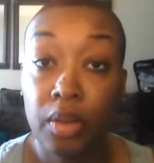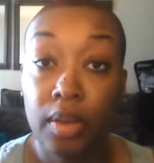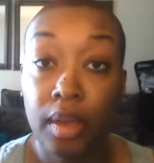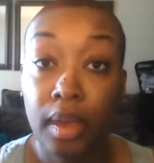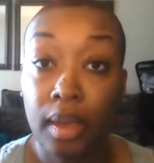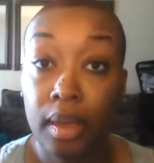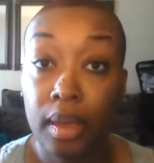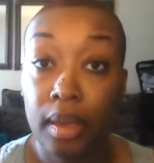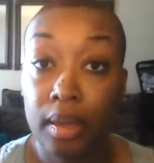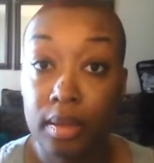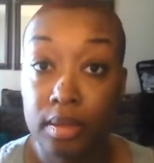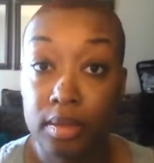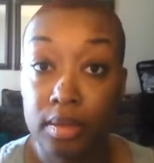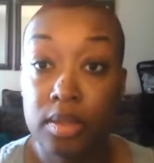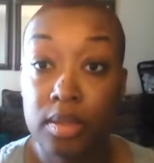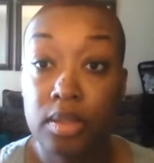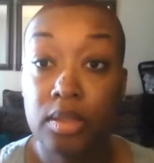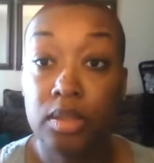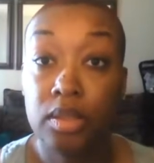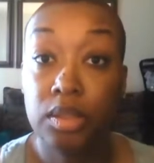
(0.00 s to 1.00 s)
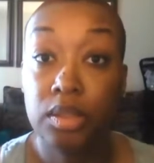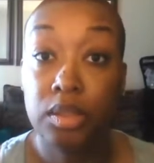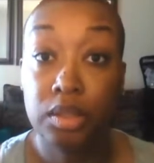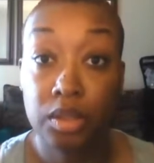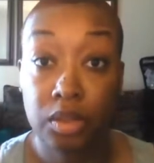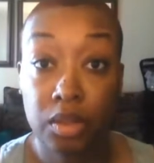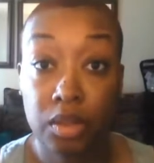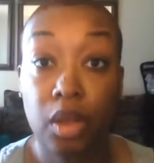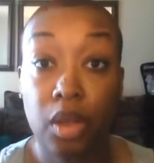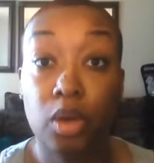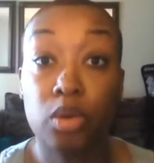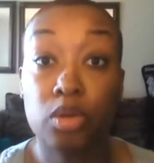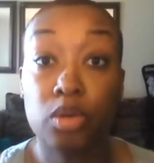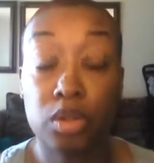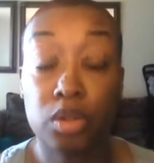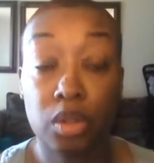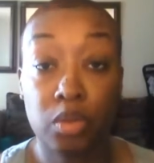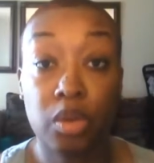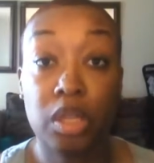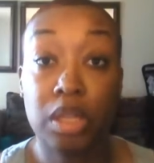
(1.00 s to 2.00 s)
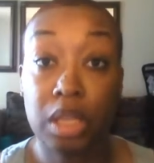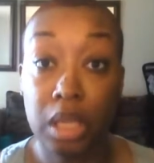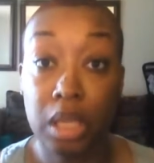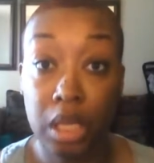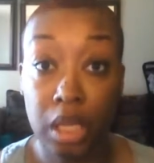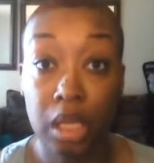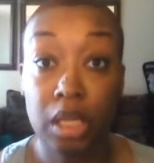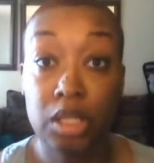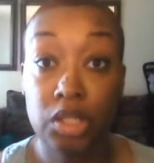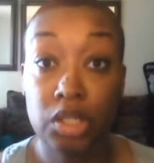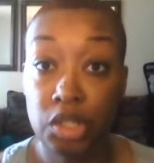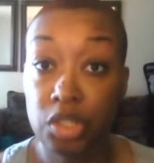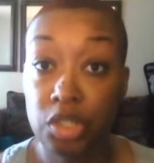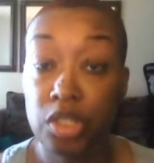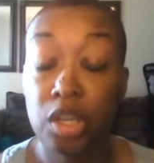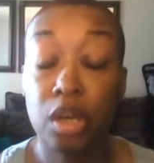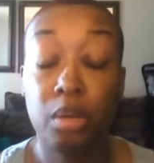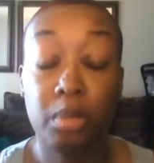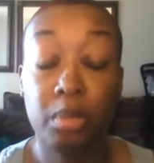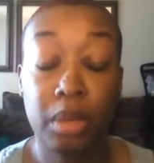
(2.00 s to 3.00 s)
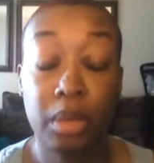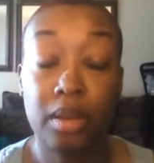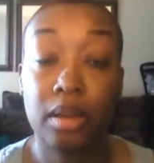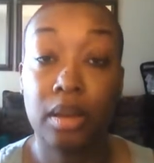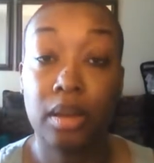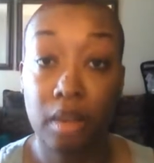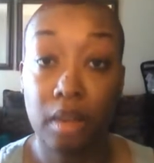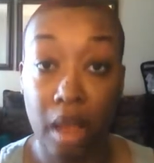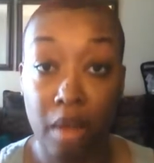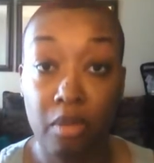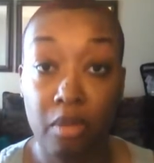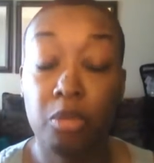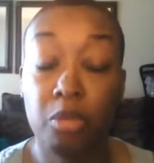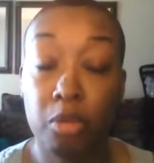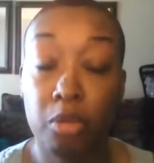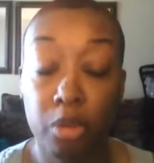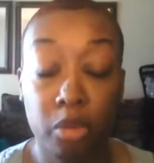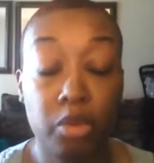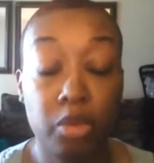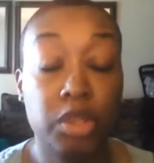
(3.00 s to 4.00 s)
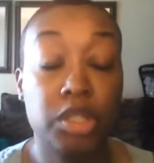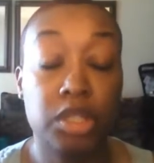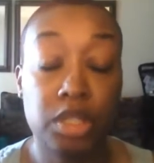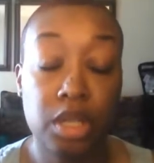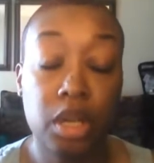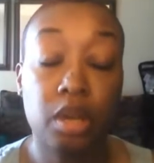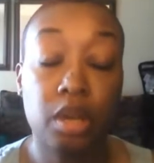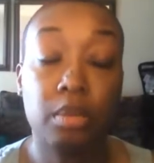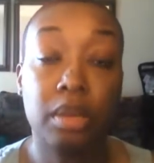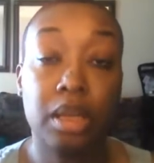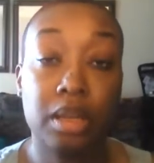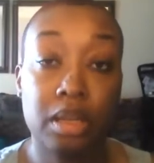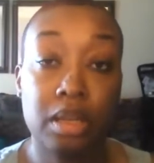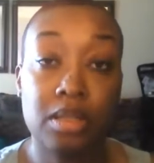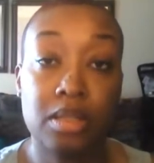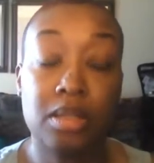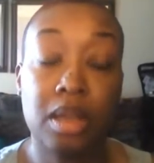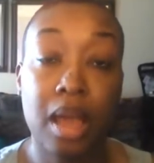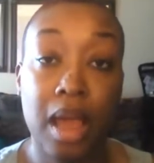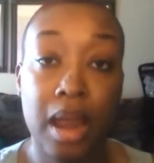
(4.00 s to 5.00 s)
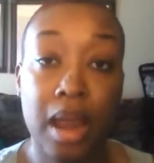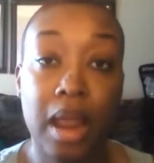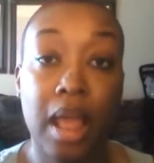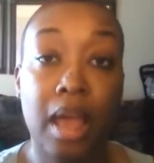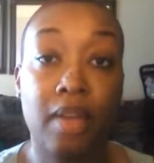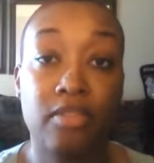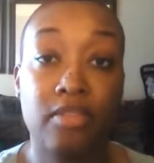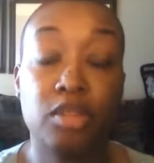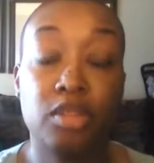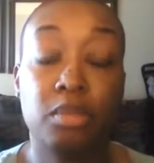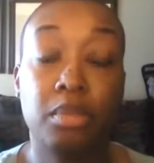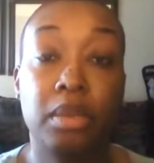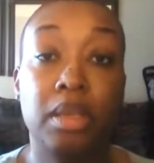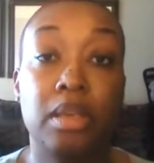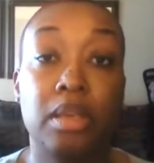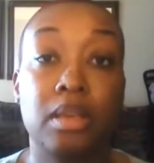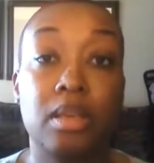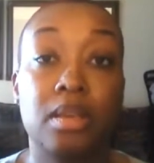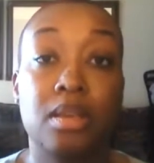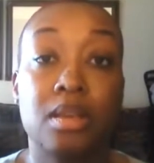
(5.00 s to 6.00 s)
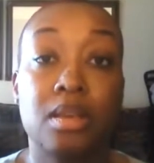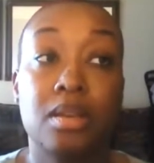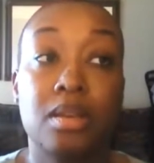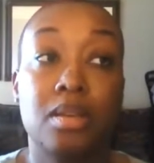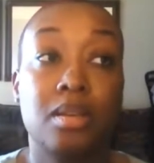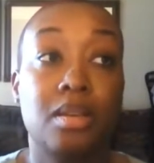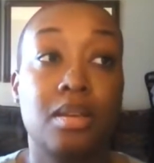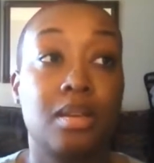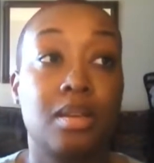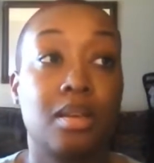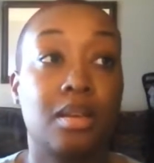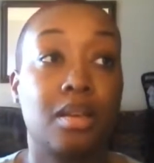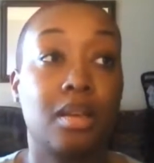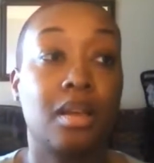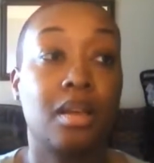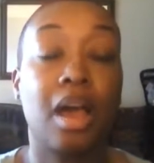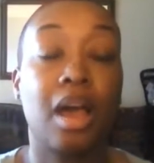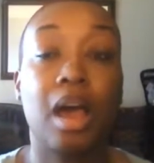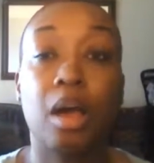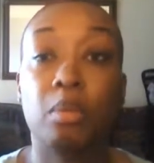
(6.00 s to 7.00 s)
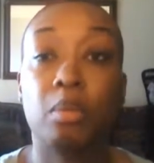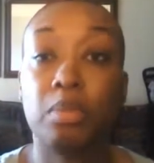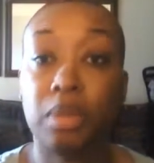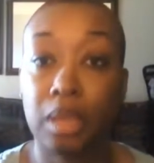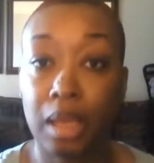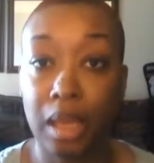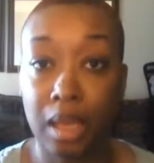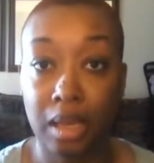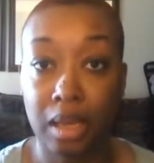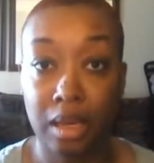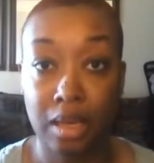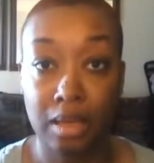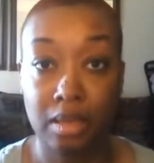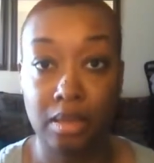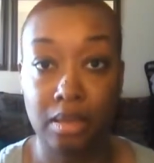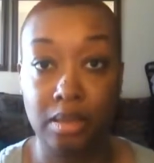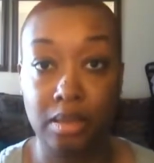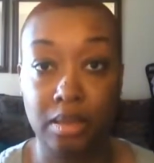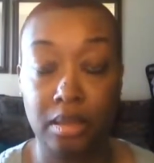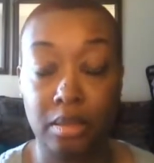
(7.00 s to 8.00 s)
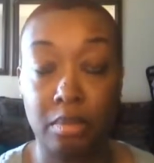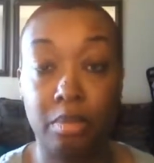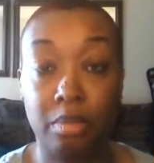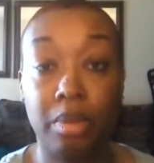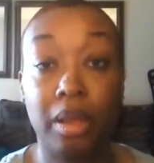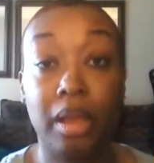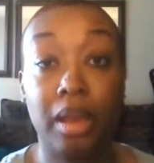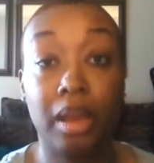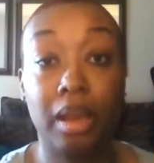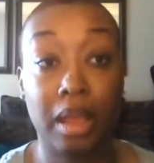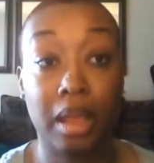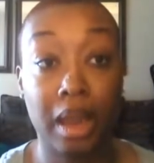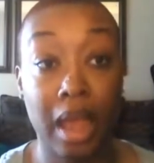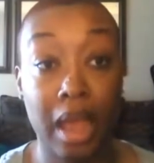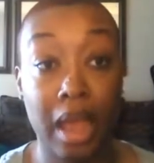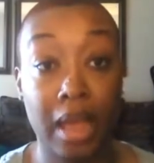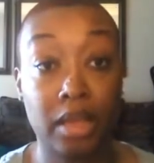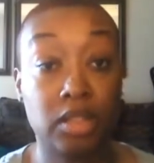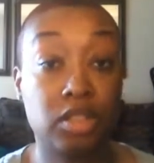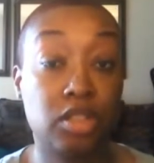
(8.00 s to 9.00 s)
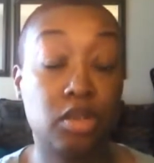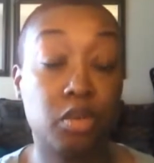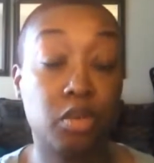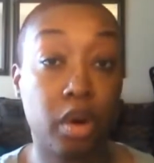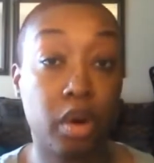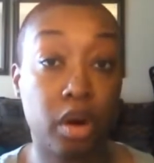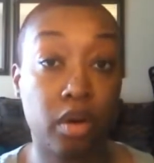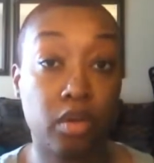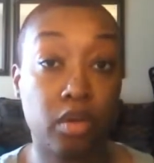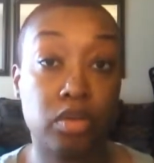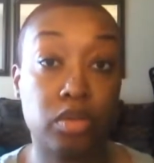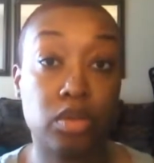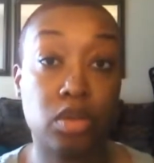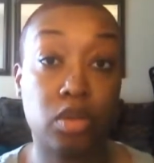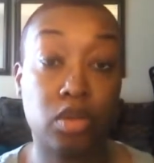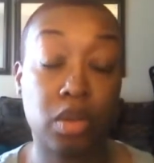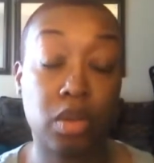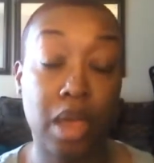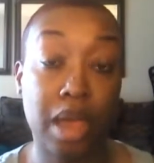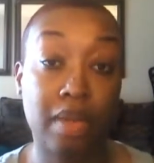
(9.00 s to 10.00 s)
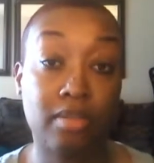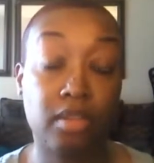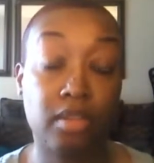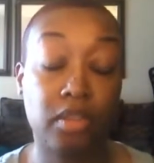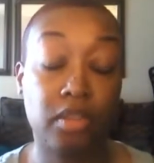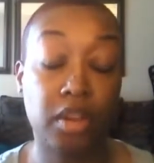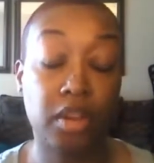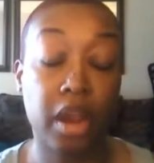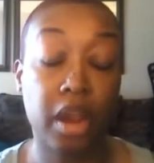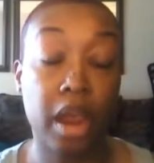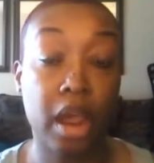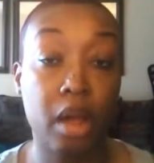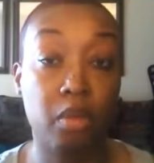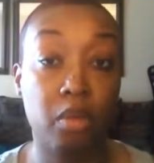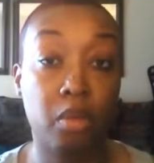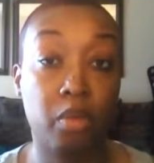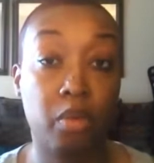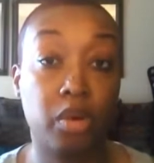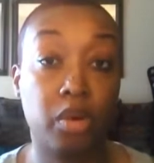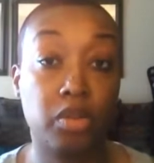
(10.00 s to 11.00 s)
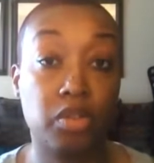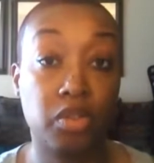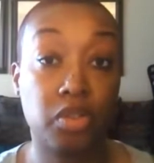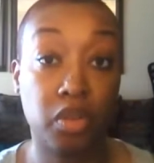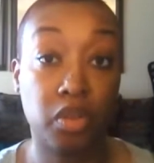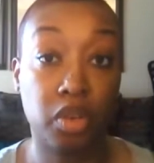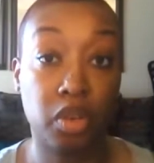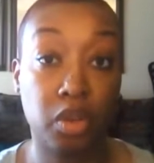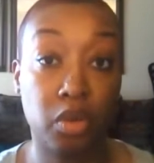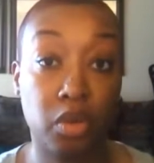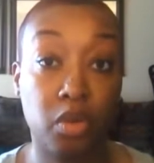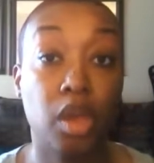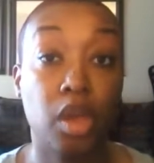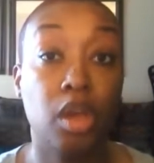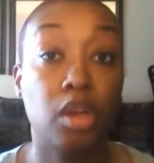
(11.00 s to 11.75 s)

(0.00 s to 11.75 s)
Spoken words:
And those three things, she told me, I remember what she told me, it does not have to be complicated, but it has to work. So you have to figure out what works for you.